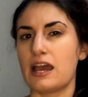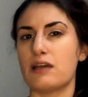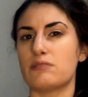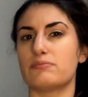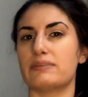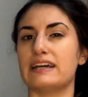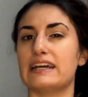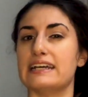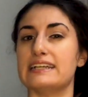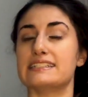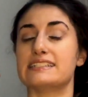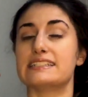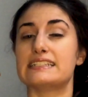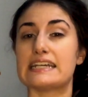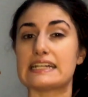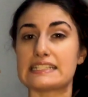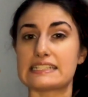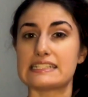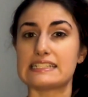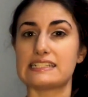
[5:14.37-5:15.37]
but it
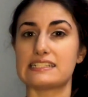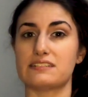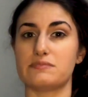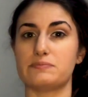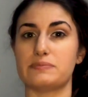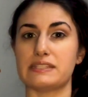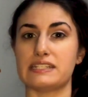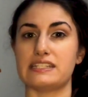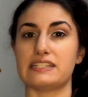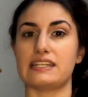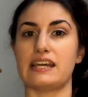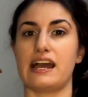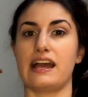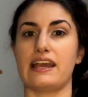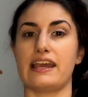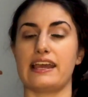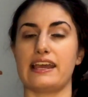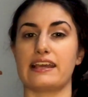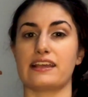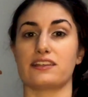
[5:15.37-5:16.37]
does need to be
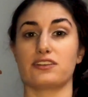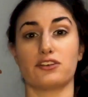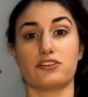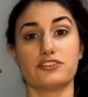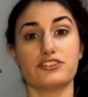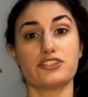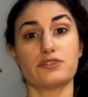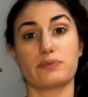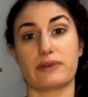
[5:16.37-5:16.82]
a large